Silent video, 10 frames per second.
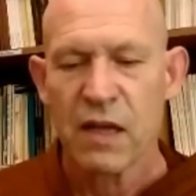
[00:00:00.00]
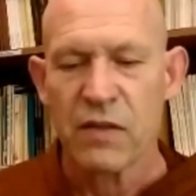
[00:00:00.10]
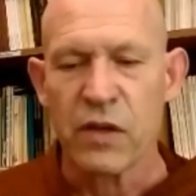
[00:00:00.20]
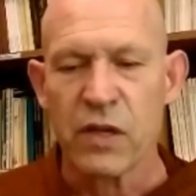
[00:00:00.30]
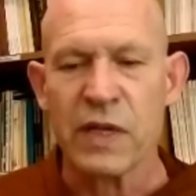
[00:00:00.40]

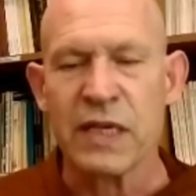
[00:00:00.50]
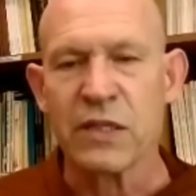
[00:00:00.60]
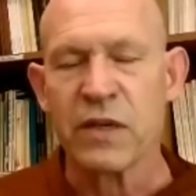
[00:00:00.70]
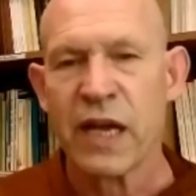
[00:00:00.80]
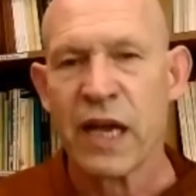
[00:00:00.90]
The only way to get
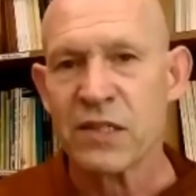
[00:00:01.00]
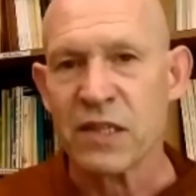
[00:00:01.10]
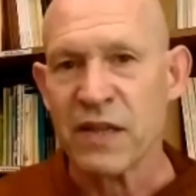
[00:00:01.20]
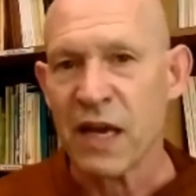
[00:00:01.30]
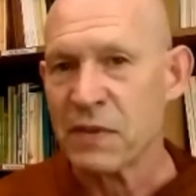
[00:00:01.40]
your hands
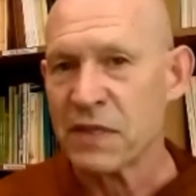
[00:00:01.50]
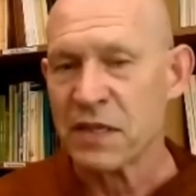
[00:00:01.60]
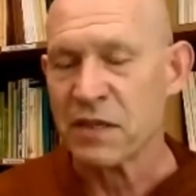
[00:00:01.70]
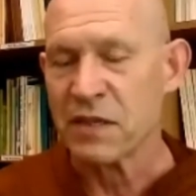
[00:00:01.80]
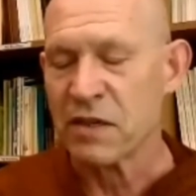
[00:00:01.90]
on that
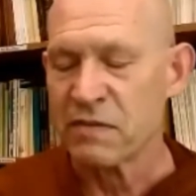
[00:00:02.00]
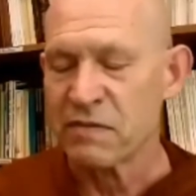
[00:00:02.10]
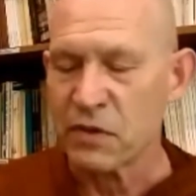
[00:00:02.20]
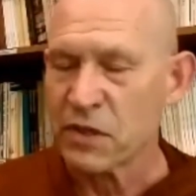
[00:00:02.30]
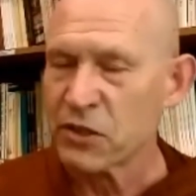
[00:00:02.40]
particular
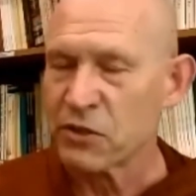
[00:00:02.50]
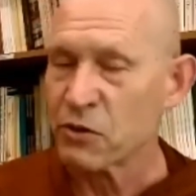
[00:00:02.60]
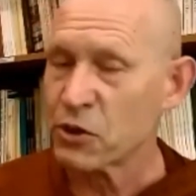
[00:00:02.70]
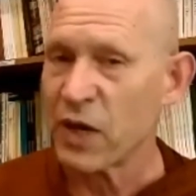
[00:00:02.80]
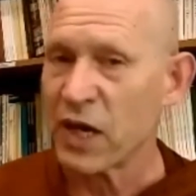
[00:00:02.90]
volitional
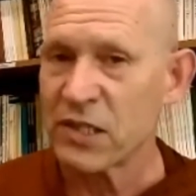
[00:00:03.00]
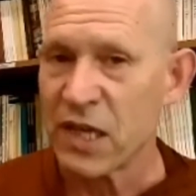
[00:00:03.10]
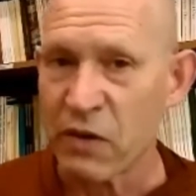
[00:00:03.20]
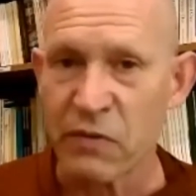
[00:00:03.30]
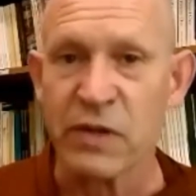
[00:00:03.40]
choice,
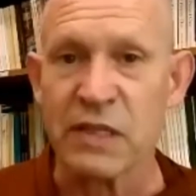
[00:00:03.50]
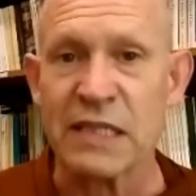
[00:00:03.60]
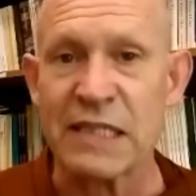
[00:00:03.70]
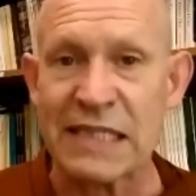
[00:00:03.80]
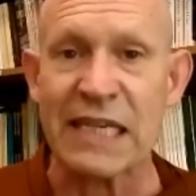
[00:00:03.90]
however, is
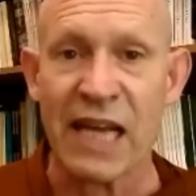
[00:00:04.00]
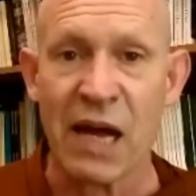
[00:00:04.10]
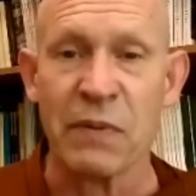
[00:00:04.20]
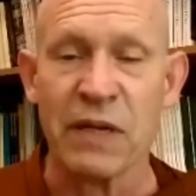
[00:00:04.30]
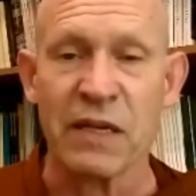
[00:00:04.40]
to see it
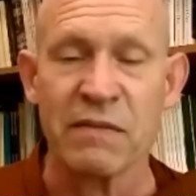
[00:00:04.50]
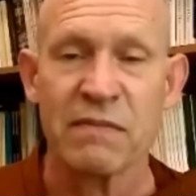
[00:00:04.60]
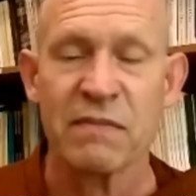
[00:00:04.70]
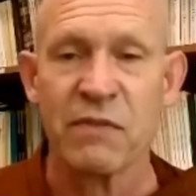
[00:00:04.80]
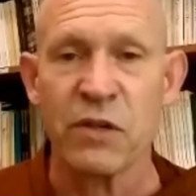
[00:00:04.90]
happening
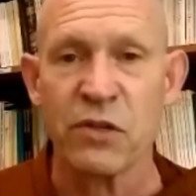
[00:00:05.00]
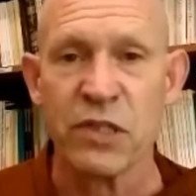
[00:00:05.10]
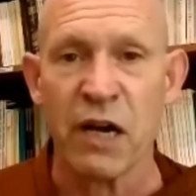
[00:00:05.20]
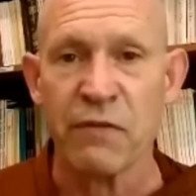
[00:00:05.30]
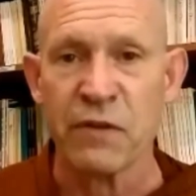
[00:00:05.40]
for
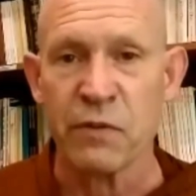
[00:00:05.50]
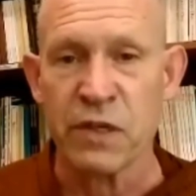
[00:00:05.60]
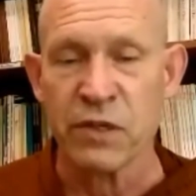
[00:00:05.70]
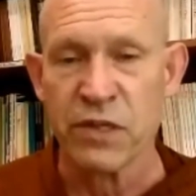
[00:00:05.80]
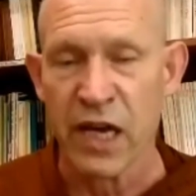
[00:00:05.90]
yourself in
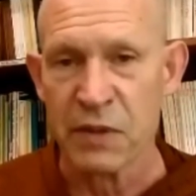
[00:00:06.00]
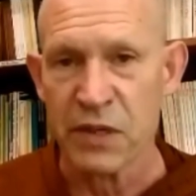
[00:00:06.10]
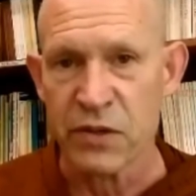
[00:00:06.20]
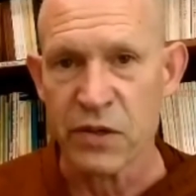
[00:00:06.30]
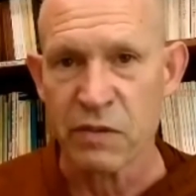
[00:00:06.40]
real time
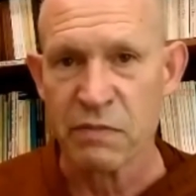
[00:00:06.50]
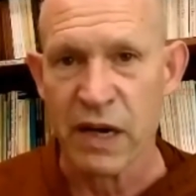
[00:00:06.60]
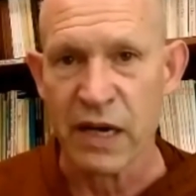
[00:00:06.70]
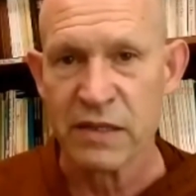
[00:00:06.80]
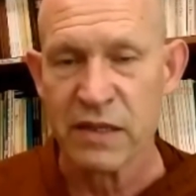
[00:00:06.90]
in your own
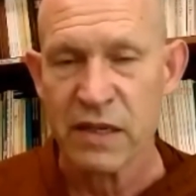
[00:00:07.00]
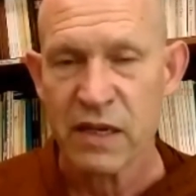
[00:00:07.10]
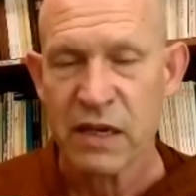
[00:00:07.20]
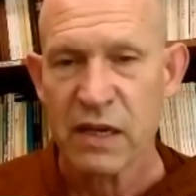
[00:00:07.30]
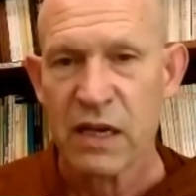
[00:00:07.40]
mind.
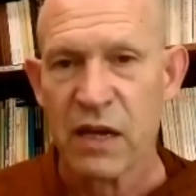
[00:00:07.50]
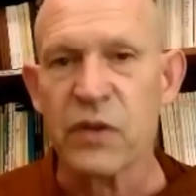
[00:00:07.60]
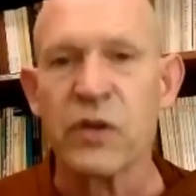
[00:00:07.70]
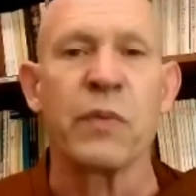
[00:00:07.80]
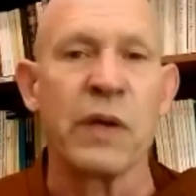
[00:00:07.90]

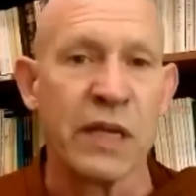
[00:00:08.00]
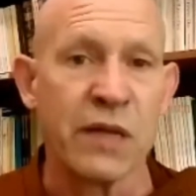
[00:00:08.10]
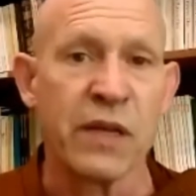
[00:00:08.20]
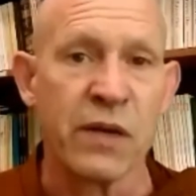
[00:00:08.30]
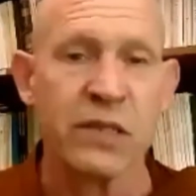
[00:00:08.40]
And the only way to
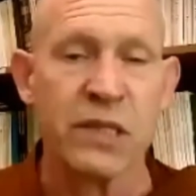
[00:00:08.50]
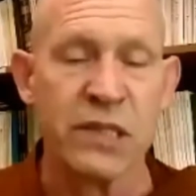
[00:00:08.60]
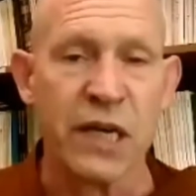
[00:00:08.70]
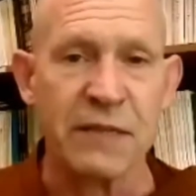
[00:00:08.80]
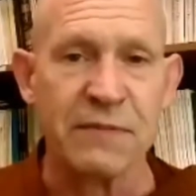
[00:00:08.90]
get there is to
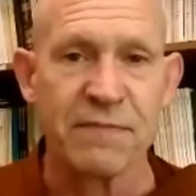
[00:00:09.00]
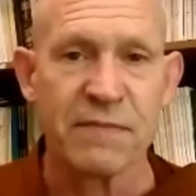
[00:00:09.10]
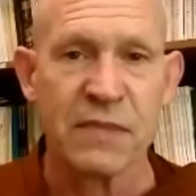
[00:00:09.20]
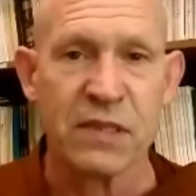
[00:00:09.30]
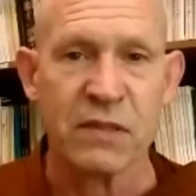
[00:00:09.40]
study,
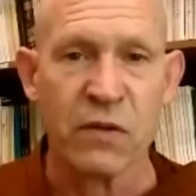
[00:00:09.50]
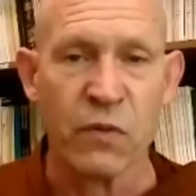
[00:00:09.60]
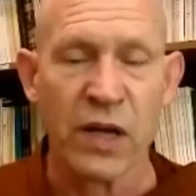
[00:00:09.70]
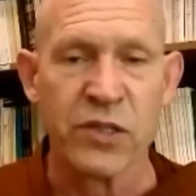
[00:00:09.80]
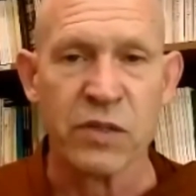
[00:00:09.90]
just to
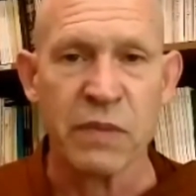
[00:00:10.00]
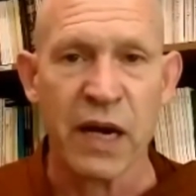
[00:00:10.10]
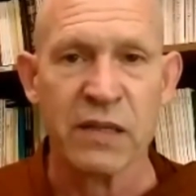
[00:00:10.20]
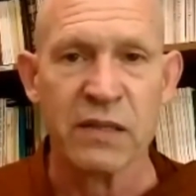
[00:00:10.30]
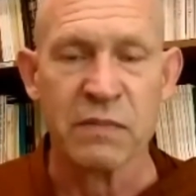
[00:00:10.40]
watch your
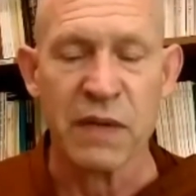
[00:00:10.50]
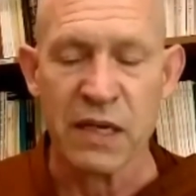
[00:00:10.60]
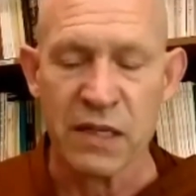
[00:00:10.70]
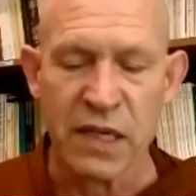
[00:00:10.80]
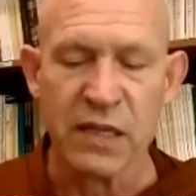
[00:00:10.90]
mind, to
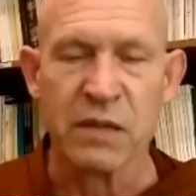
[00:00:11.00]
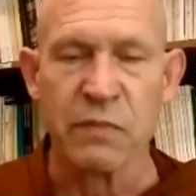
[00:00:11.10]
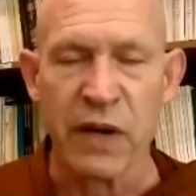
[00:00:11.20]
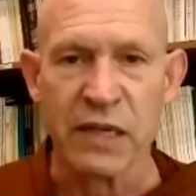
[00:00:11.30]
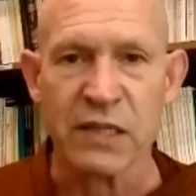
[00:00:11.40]
meditate, to
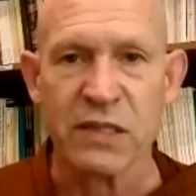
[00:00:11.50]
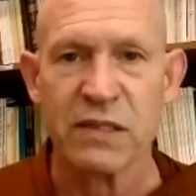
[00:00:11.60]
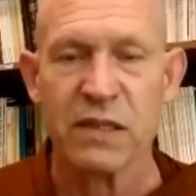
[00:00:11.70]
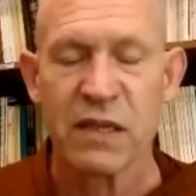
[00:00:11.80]
practice,